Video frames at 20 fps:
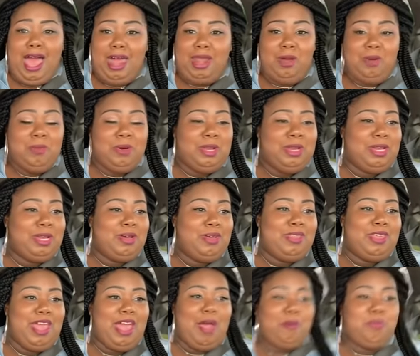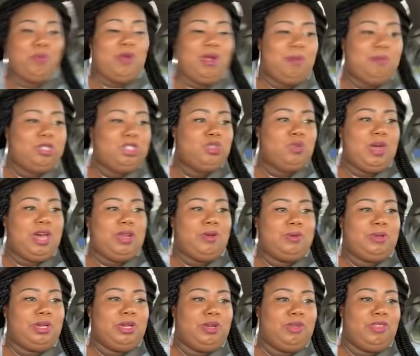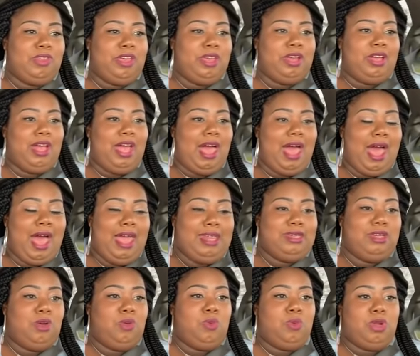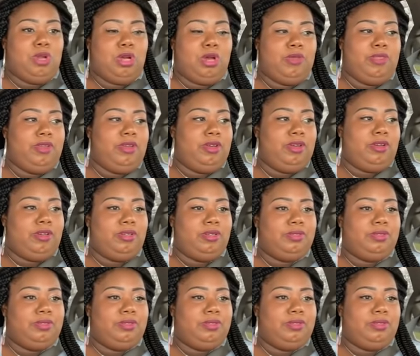I don't want to go there. I promise you, I don't want to go there. I don't want to go there.